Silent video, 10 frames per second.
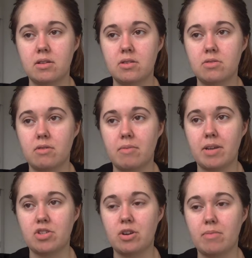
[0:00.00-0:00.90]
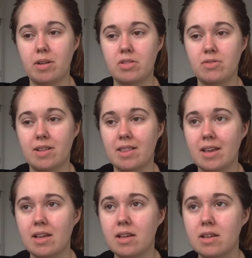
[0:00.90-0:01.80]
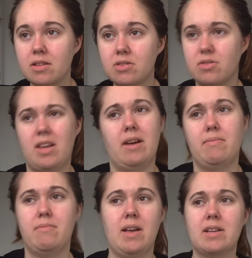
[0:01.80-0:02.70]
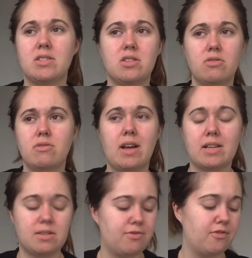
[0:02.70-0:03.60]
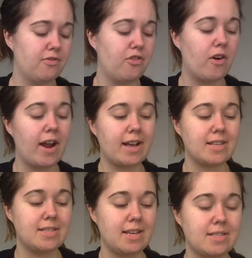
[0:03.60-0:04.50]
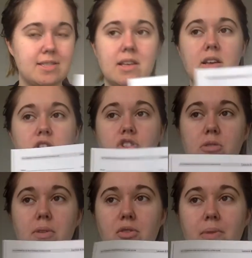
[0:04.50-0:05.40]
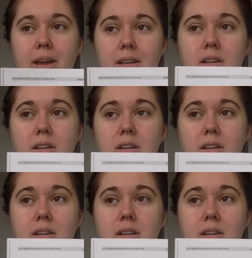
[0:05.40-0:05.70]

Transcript: just want to make sure I'm not doing anything. Yeah, x2, x4, x6 should be great.